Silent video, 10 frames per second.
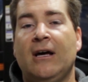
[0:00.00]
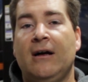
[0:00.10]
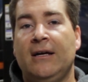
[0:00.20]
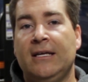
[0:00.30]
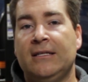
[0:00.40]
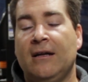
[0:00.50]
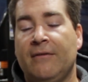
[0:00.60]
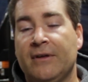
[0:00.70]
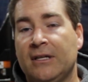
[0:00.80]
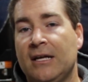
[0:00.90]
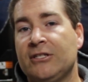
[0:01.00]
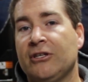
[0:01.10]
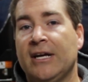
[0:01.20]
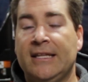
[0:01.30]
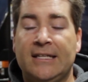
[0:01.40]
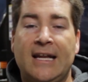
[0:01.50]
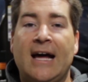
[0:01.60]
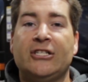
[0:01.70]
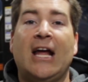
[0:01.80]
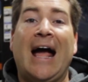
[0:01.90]
of the cluster in the
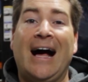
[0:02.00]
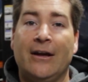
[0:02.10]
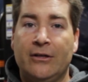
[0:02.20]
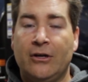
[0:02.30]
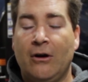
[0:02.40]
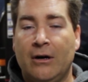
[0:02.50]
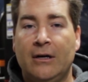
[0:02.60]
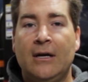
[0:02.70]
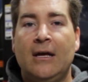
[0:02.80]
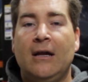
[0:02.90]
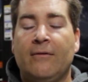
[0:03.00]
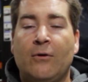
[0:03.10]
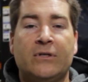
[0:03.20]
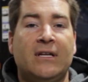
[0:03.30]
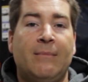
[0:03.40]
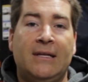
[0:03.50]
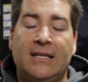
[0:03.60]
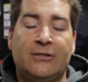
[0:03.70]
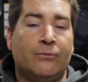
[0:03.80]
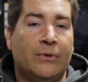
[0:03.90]
dash out of the car, of course it made
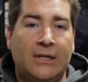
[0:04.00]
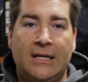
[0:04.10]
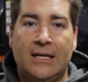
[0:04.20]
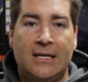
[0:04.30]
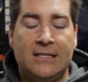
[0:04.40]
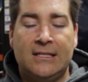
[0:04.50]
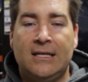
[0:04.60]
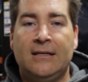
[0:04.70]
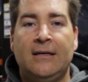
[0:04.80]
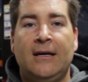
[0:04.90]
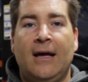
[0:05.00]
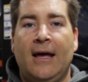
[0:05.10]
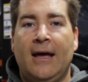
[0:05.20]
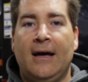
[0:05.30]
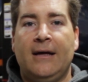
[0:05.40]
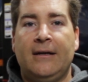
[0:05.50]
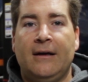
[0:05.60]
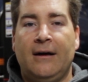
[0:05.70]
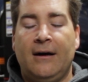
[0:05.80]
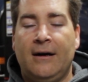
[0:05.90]
things really easy.
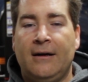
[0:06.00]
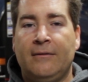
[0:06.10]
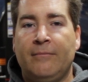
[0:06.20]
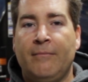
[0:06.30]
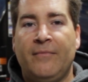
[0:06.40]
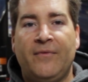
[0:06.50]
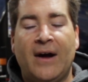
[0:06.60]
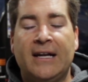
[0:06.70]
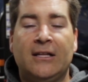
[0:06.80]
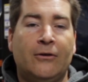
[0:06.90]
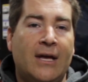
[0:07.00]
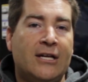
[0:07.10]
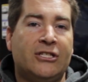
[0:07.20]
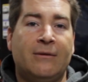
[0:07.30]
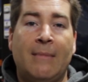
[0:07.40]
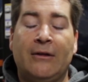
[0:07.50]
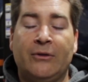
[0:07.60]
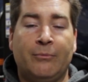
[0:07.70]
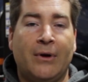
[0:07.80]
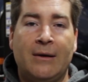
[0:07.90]
And finding a location to mount
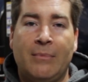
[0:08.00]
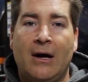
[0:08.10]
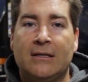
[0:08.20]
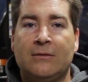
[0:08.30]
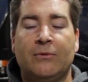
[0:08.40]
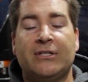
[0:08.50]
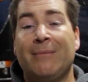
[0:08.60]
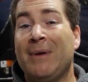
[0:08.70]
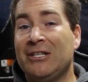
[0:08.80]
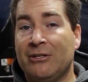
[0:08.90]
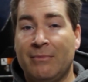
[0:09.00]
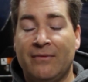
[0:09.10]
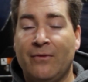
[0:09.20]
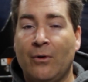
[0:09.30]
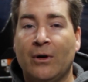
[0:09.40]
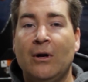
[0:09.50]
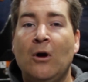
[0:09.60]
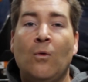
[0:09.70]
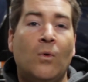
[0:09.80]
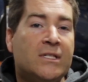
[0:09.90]
the brain box, which I mentioned before,
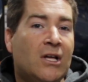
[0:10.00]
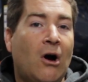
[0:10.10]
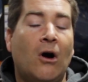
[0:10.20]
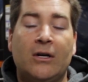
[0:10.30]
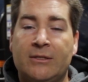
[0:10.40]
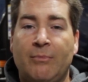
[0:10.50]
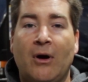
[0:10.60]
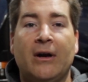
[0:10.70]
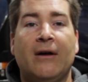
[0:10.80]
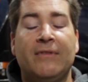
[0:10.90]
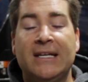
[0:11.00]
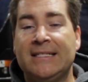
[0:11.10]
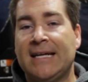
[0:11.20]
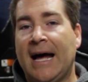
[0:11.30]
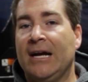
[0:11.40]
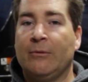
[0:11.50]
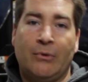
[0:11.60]
was the hardest part of the entire